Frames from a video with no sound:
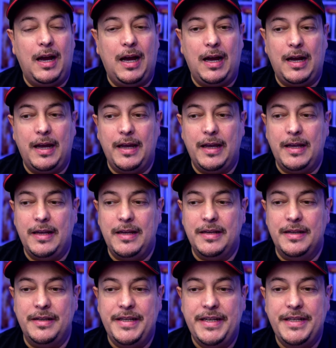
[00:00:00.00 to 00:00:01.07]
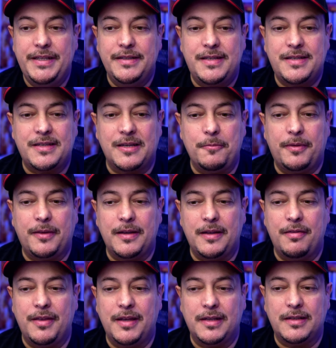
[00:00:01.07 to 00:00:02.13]
I needed
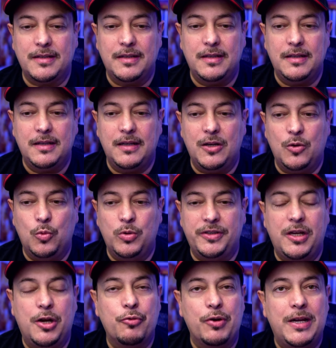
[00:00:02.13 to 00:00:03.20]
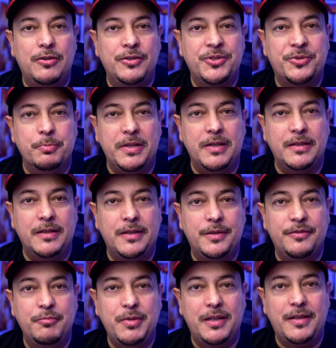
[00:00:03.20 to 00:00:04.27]
something that would ground me and
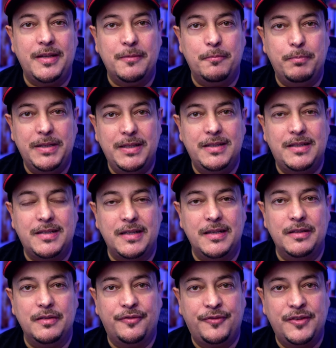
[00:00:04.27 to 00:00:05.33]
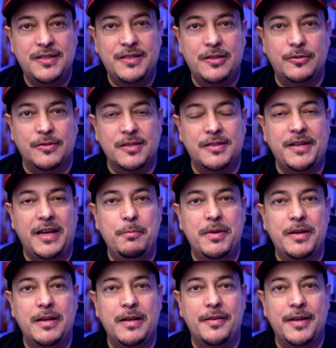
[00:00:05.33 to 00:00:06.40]
give me the ability and the physical
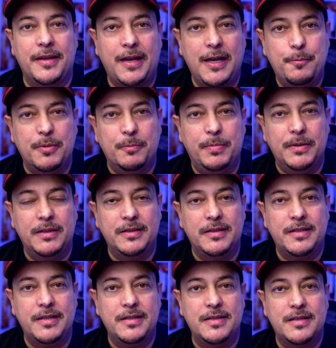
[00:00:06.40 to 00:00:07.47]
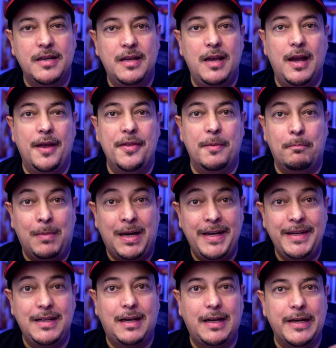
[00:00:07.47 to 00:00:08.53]
stamina and the capabilities and the
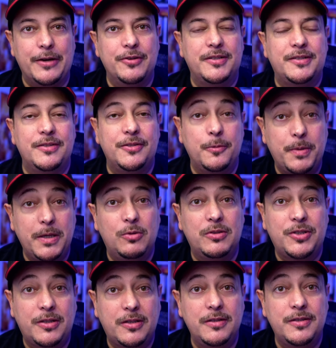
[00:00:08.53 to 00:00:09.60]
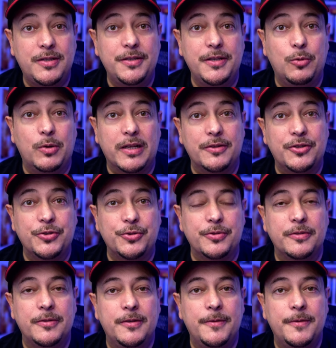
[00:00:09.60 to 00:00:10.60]
mind clarity to be able to continue what I do